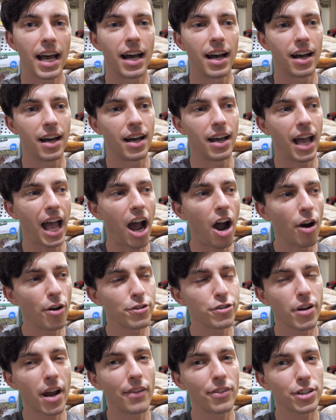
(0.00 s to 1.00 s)
Our
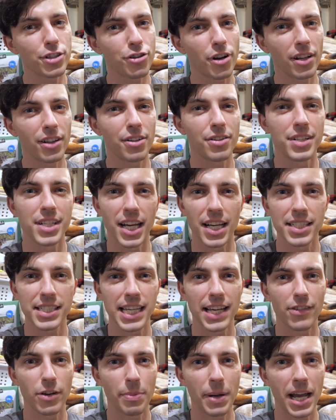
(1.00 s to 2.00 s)
travel trailer does
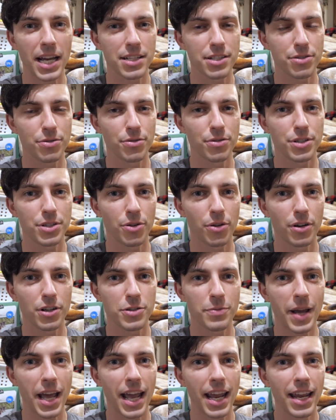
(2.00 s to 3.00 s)
have a pass-through
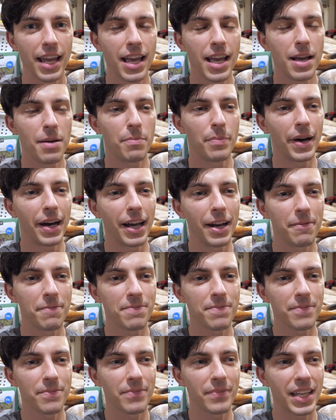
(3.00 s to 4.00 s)
storage bay, but
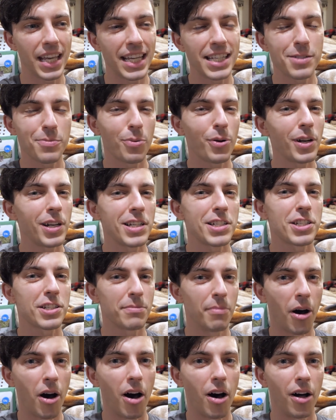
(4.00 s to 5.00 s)
it's pretty
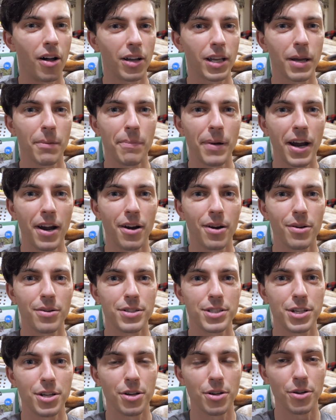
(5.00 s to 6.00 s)
small
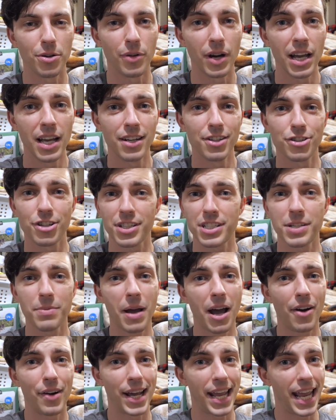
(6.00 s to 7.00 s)
compared to just
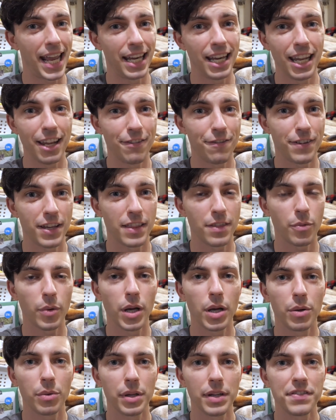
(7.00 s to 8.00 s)
about any fifth
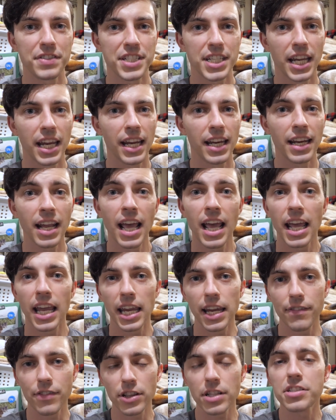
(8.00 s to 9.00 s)
wheel we've seen.
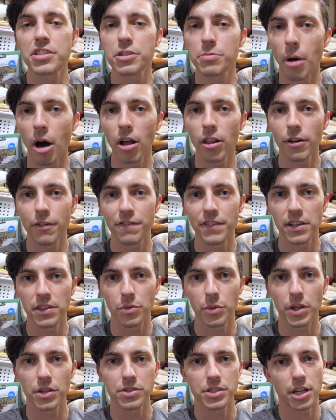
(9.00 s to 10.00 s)
Even the smaller
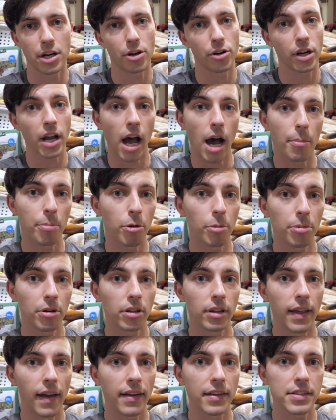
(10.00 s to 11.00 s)
fifth wheels that are
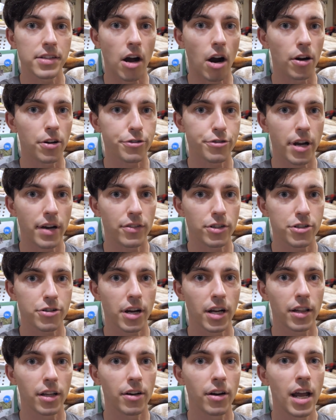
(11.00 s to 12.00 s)
comparable length to our travel
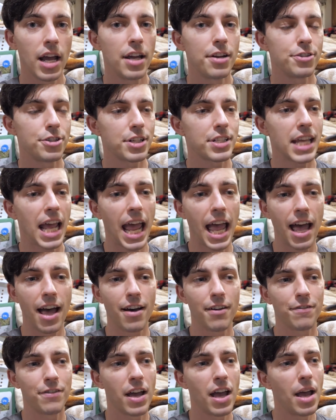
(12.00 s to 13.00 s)
trailer just
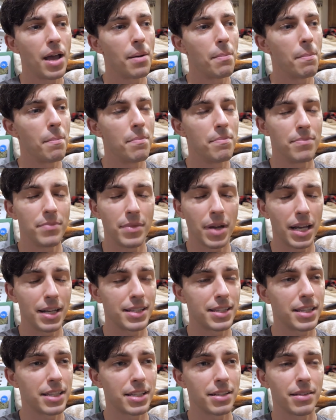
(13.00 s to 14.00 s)
have
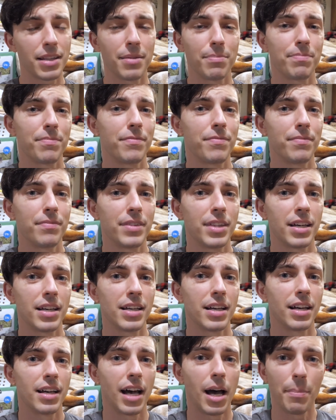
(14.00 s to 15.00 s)

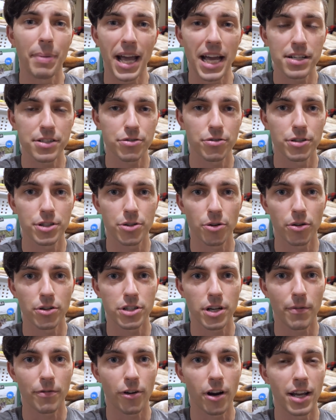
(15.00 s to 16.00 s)
the pass-through
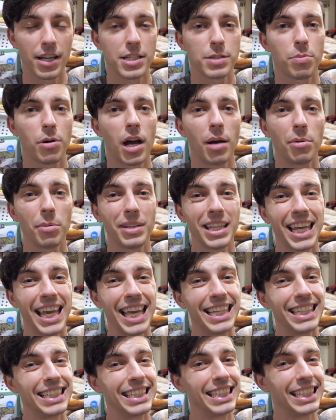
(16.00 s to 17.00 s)
storage up front is probably
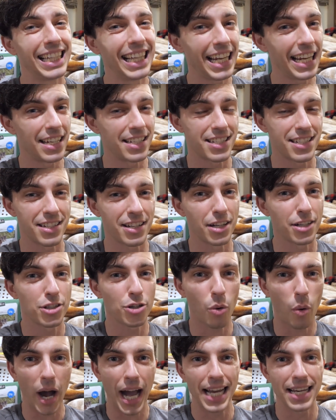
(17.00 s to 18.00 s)
at least
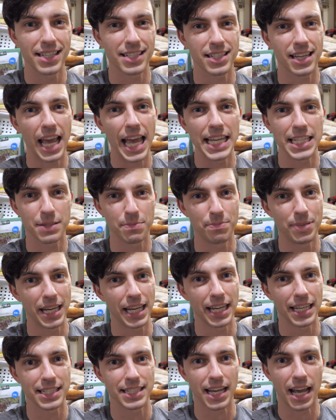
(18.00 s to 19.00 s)
twice as
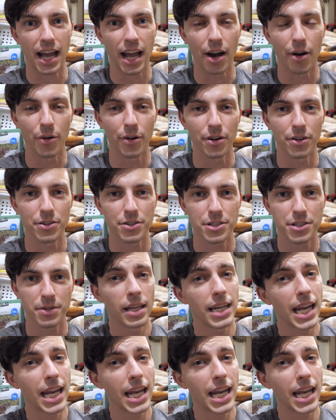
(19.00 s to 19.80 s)
big as ours.